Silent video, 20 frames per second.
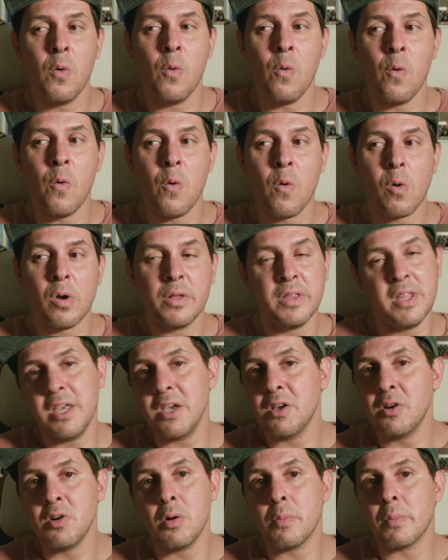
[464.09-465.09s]
or the
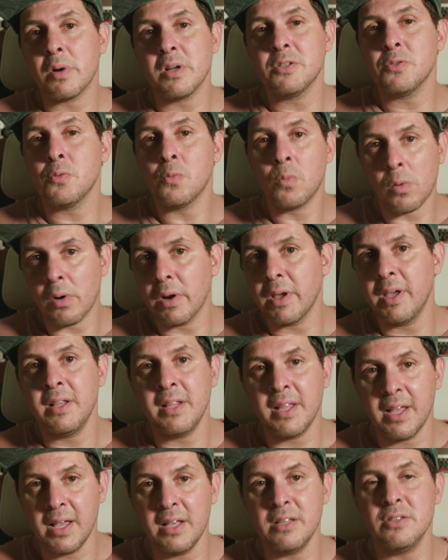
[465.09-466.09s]
e-commerce
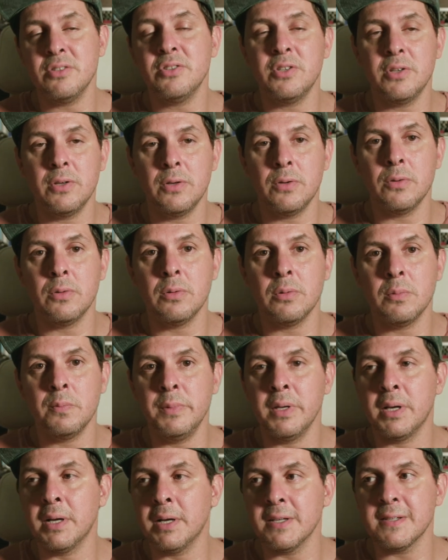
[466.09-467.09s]
working against you
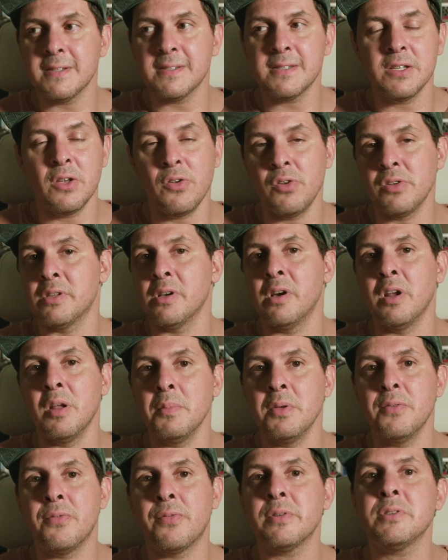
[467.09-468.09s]
because you're gonna
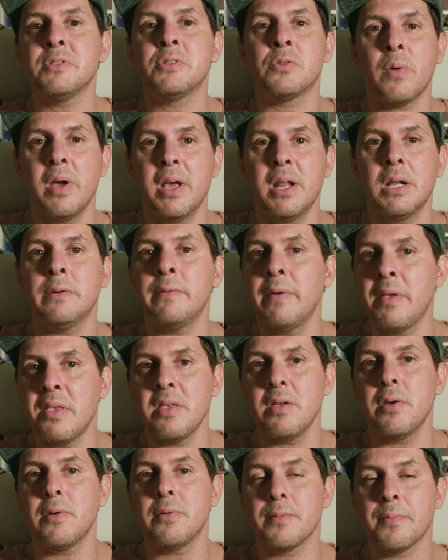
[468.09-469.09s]
be frustrated
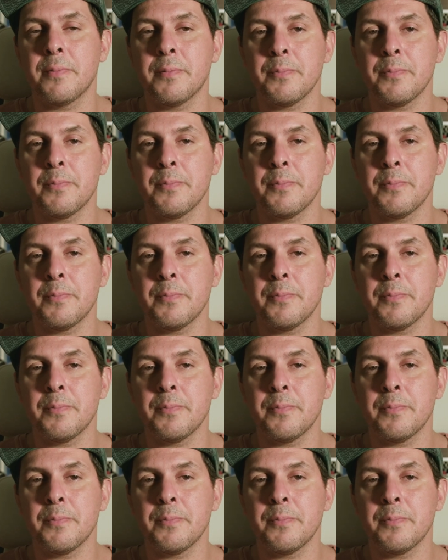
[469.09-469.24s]
with you.